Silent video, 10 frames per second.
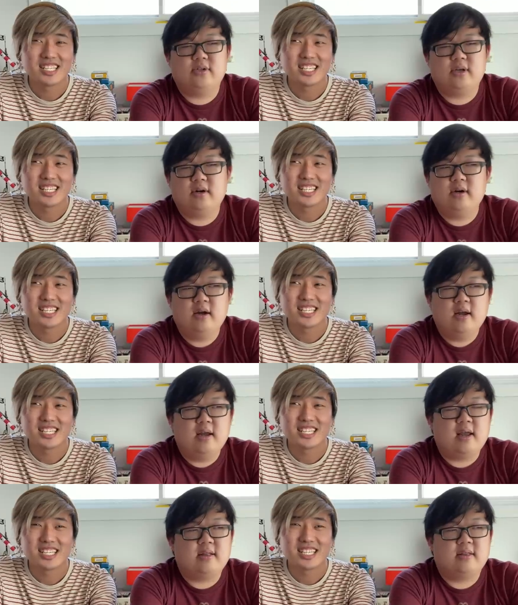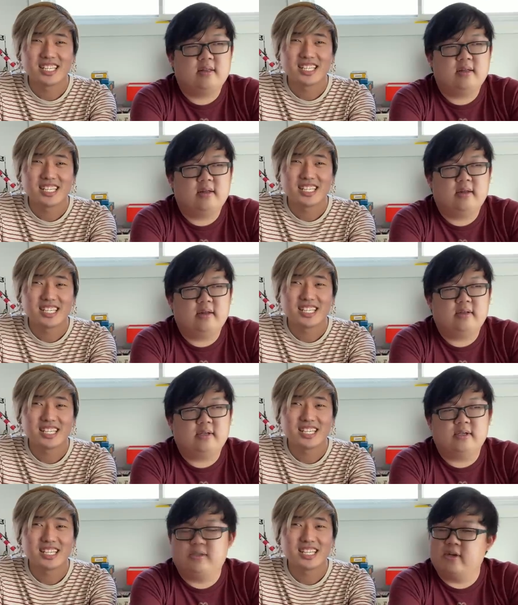Speaker 1: here, and uh, it's
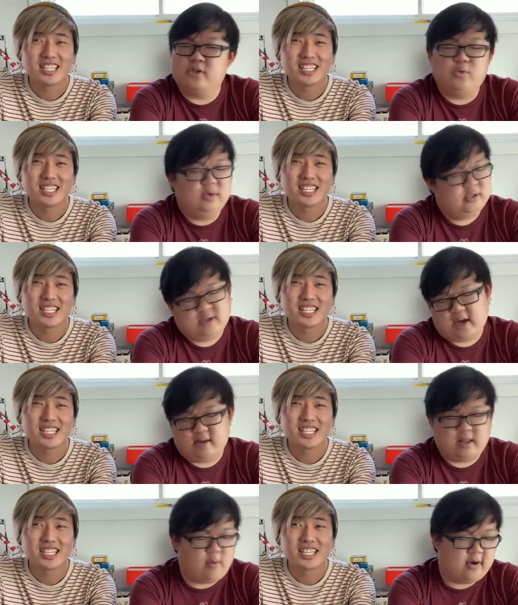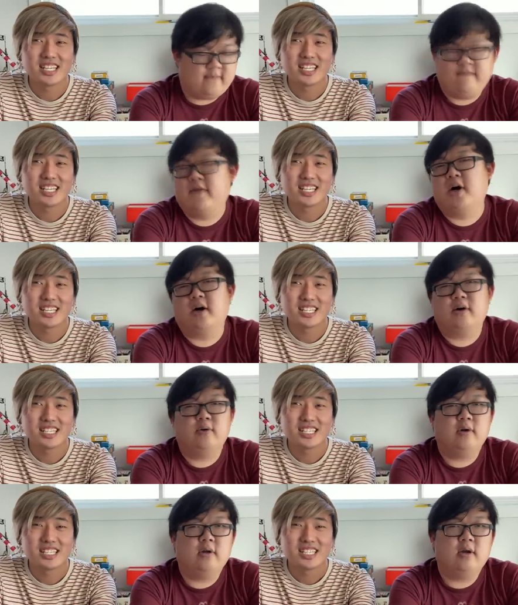consensual. It's time. They want to fuck
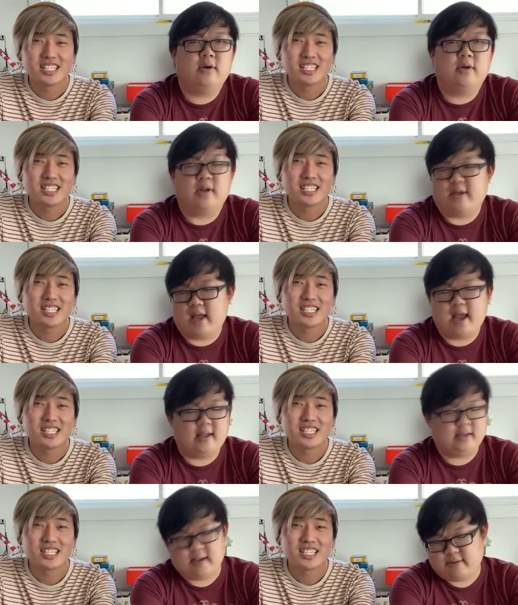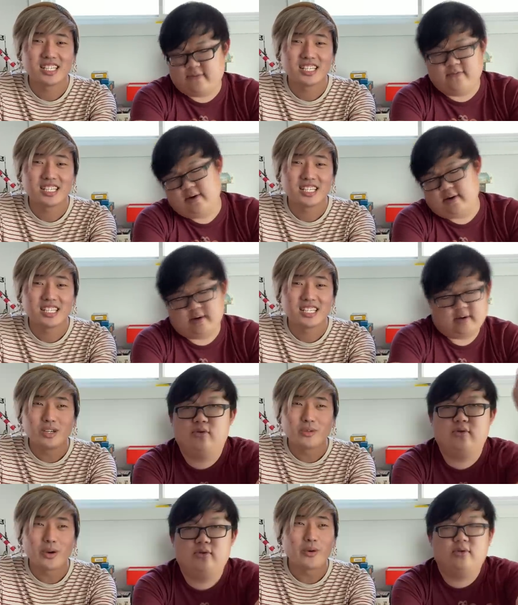and
Speaker 2: you're like, yeah, time to fuck.
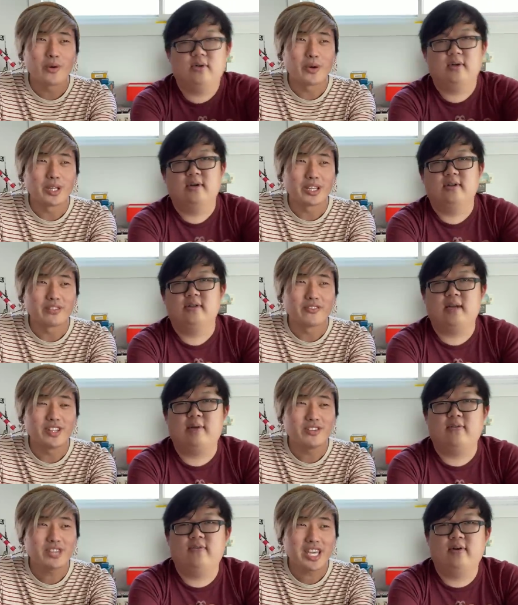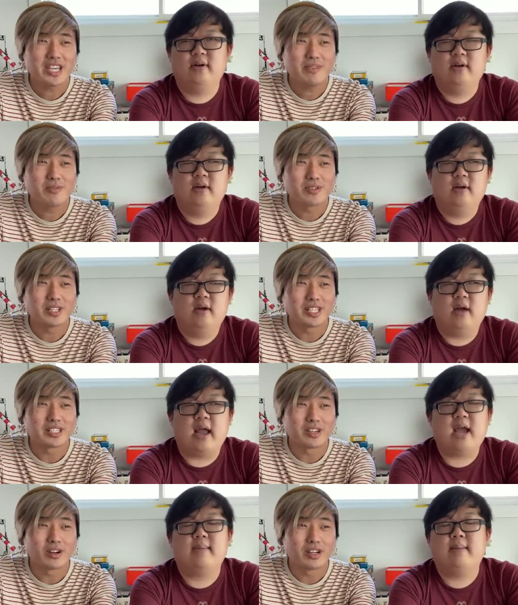Wait, wait, wait. Like video game or like
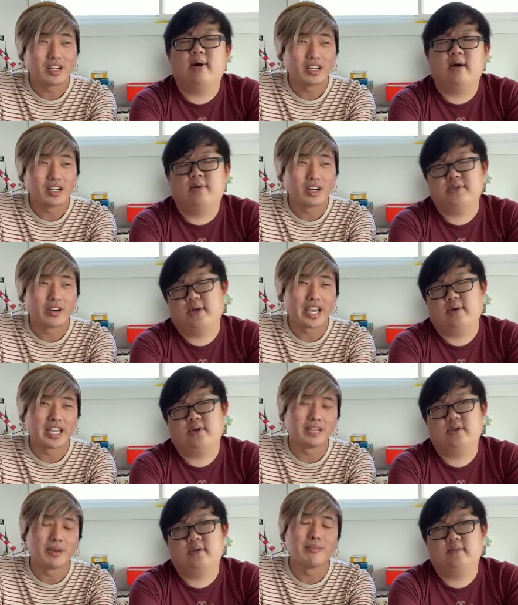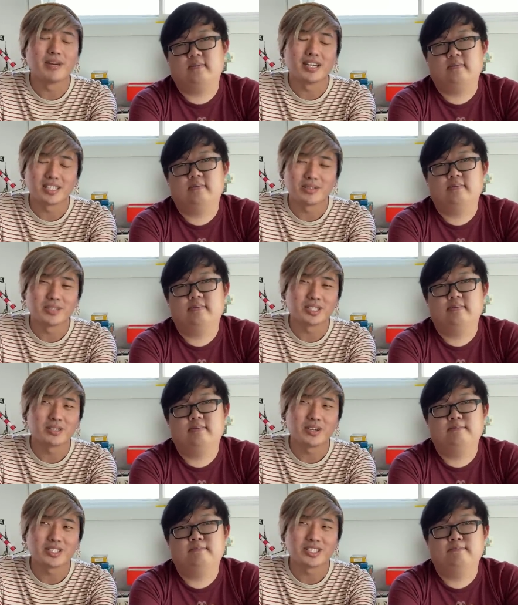anime manga was oh, the question. Anime manga was the
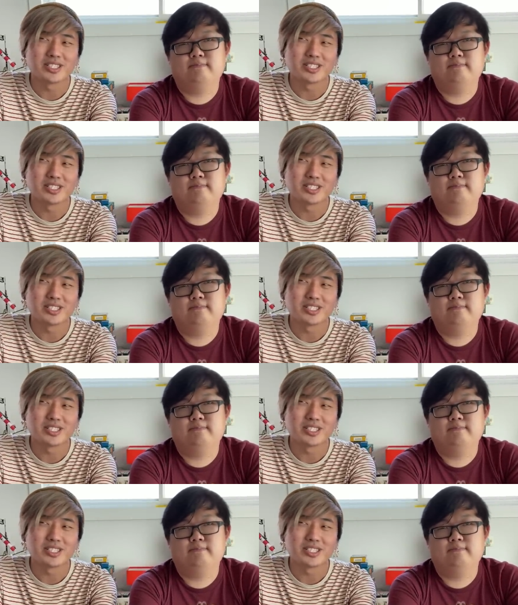question